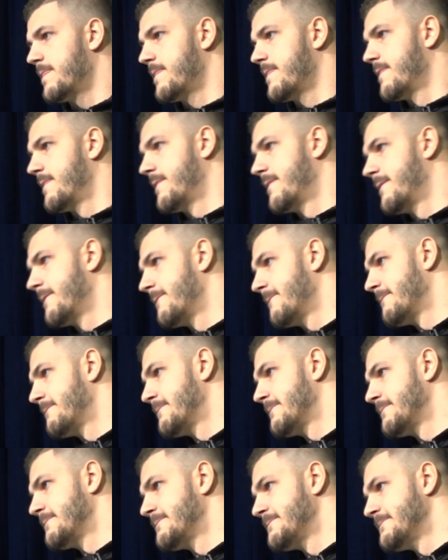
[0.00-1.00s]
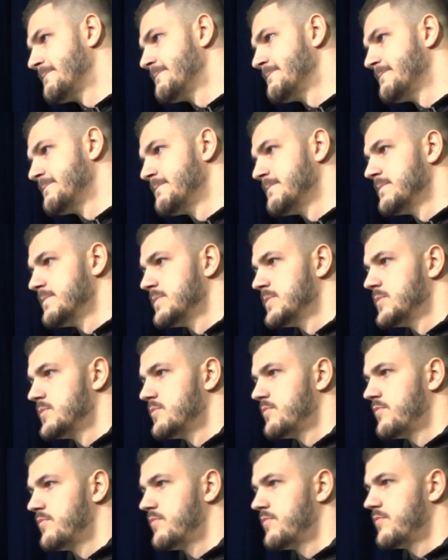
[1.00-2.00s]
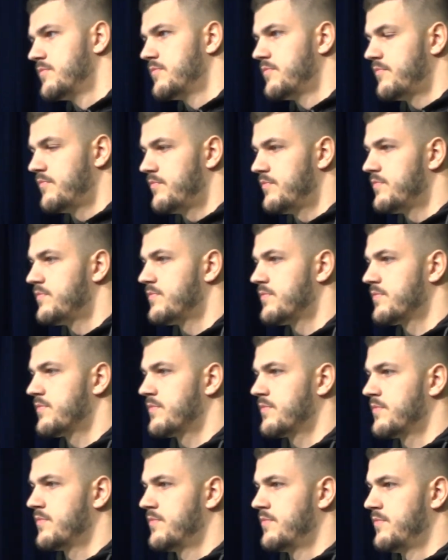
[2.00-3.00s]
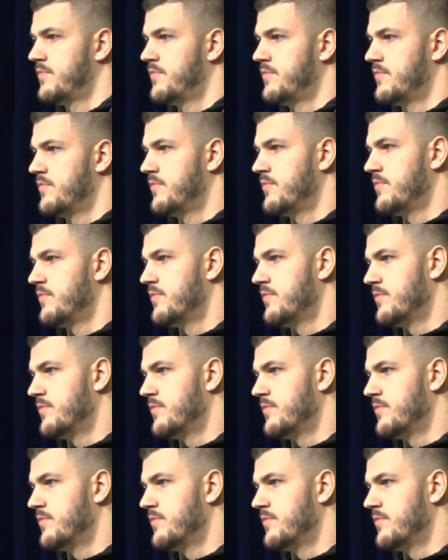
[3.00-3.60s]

No one is speaking in this clip.